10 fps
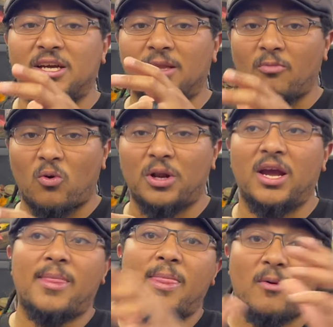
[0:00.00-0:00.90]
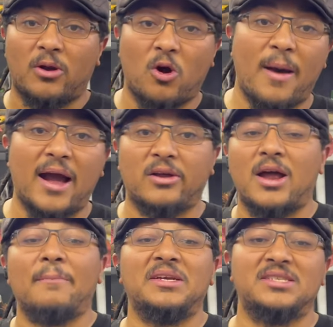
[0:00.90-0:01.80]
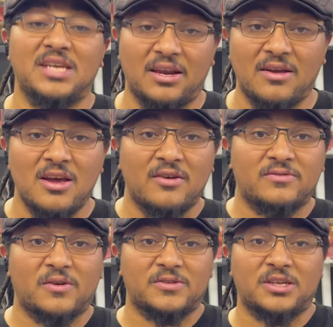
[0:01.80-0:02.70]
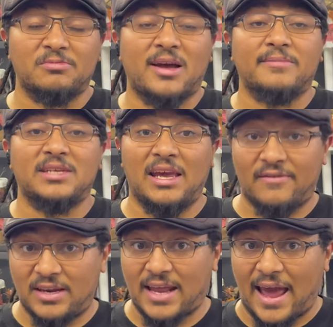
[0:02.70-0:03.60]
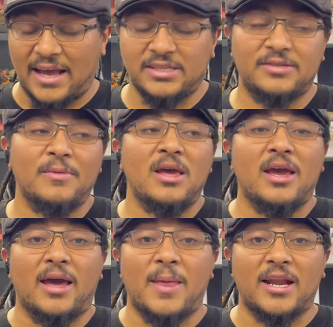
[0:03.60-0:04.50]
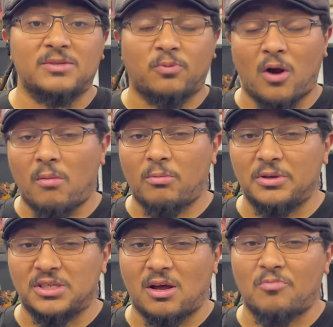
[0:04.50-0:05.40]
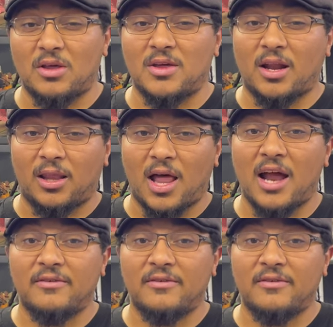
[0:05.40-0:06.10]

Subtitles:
in the morning, and then they would go back and not be seen for sometimes even days. And that is probably something that a lot